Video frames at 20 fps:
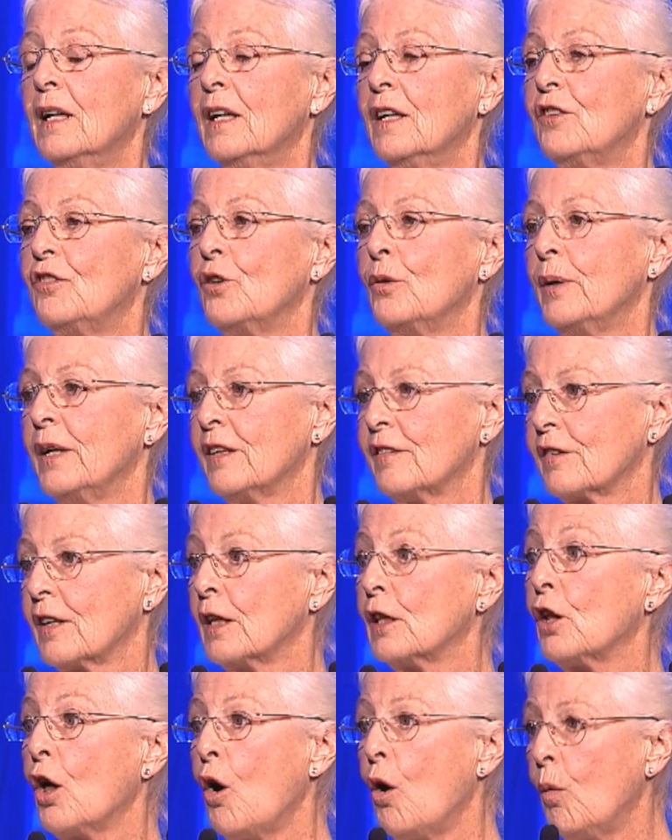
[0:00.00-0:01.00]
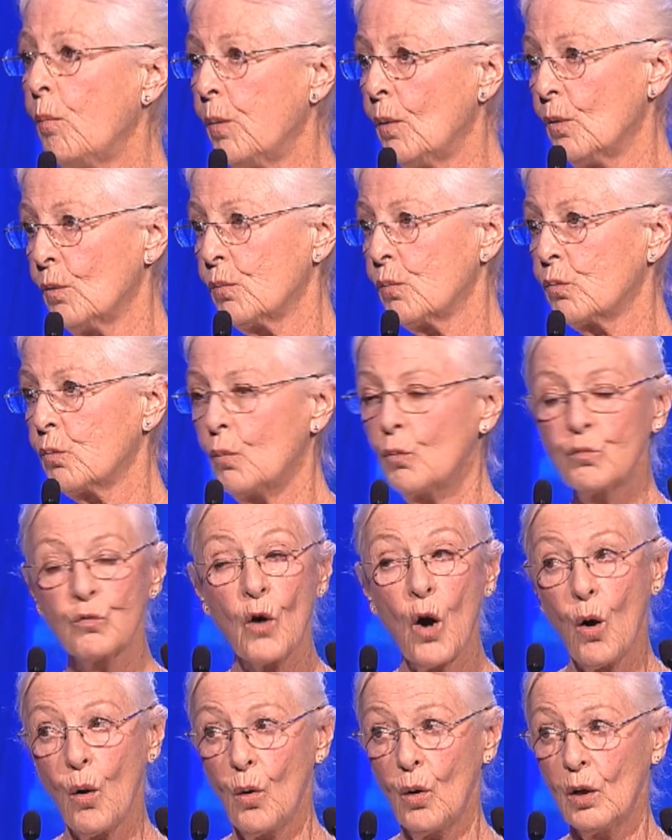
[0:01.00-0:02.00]
to his global
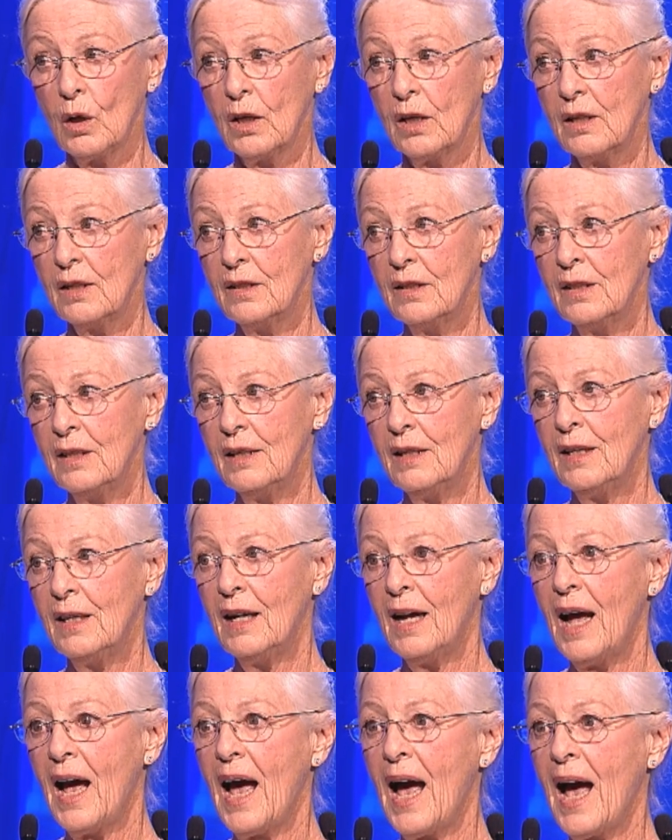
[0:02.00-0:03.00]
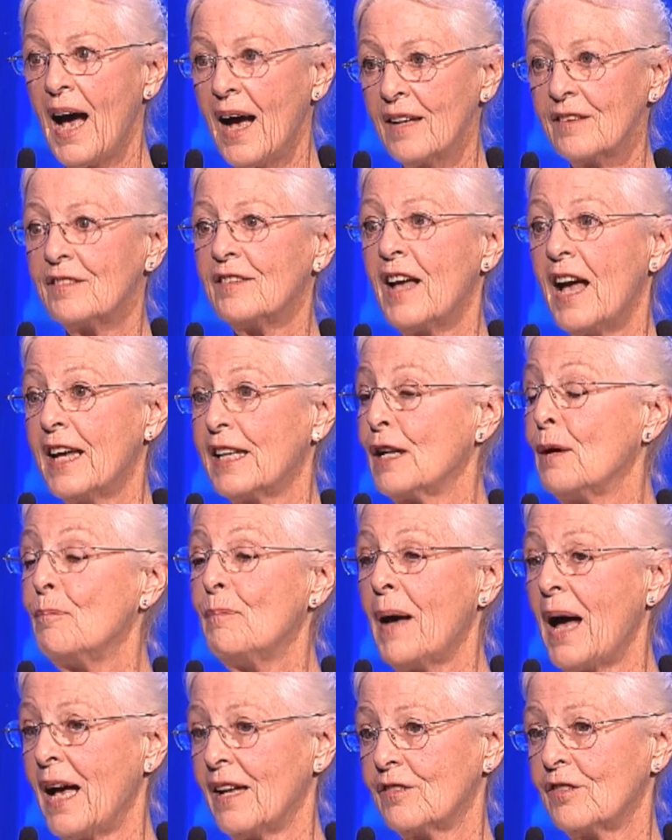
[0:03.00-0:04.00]
role as an
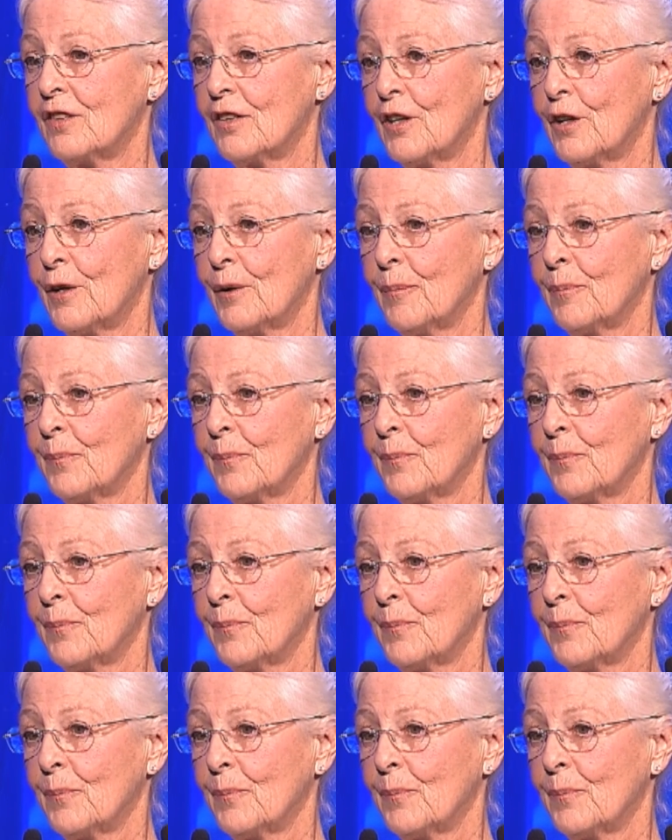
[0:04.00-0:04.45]
ambassador.